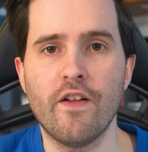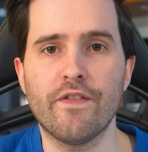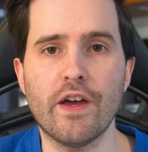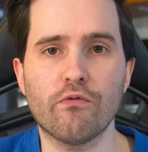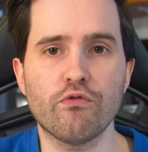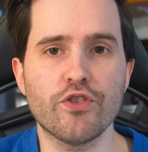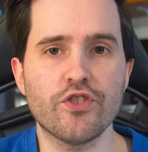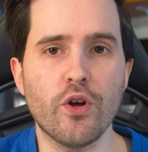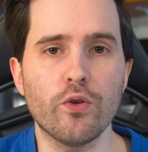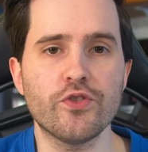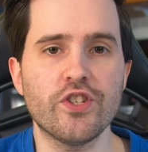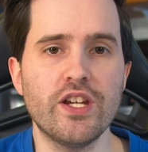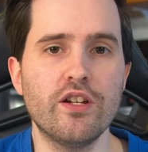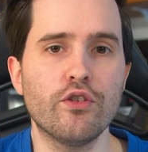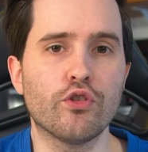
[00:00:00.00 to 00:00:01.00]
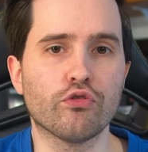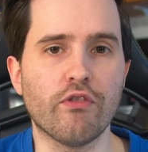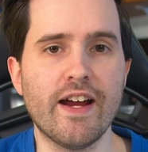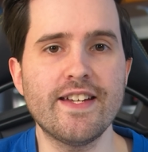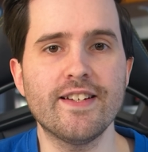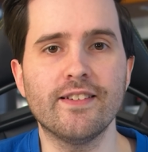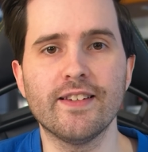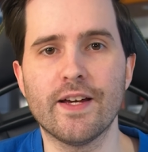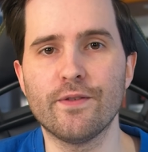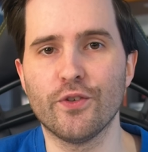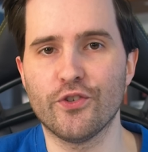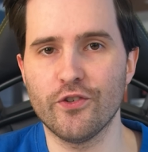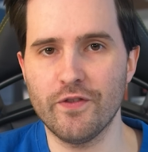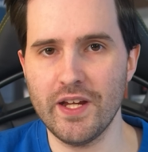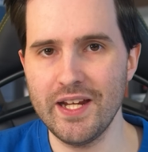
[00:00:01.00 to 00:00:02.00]
that results in greater
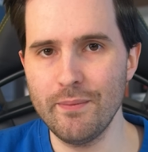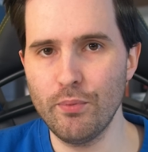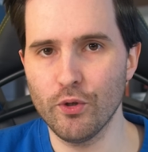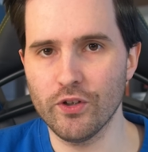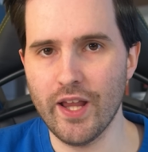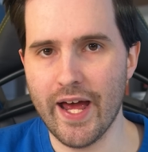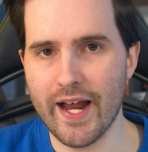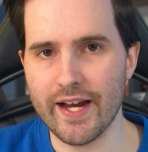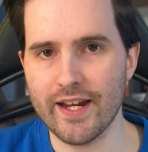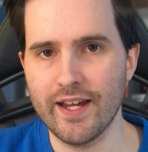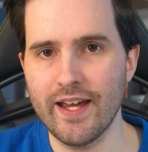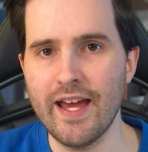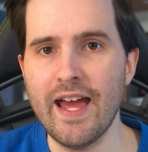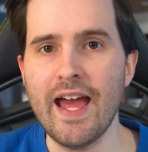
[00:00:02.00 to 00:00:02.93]
levels of input lag.